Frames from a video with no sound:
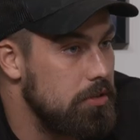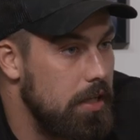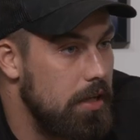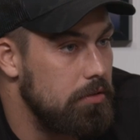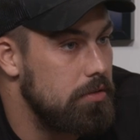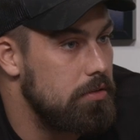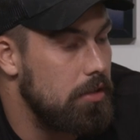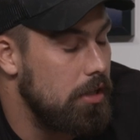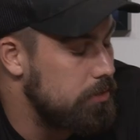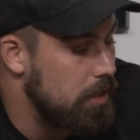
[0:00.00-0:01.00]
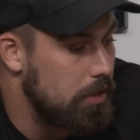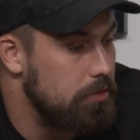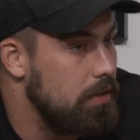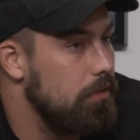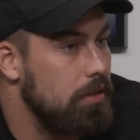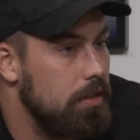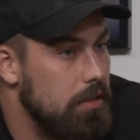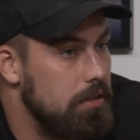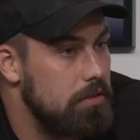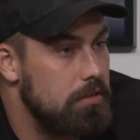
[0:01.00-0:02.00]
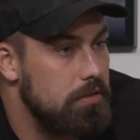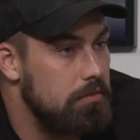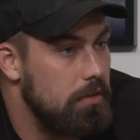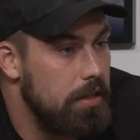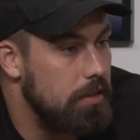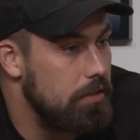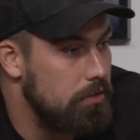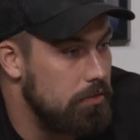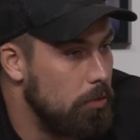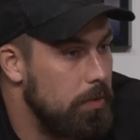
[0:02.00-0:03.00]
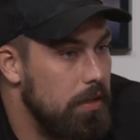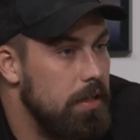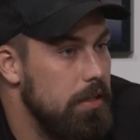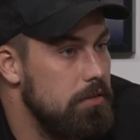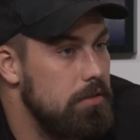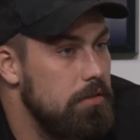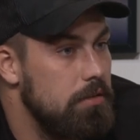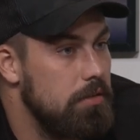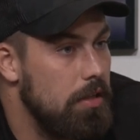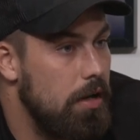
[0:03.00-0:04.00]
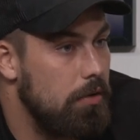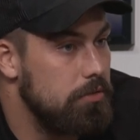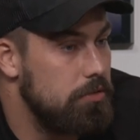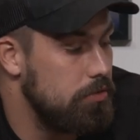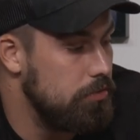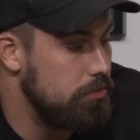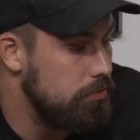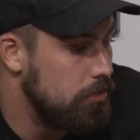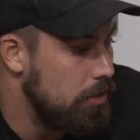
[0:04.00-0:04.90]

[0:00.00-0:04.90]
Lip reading: Scouts, Cub Scouts, whatever it is, any group of kids out to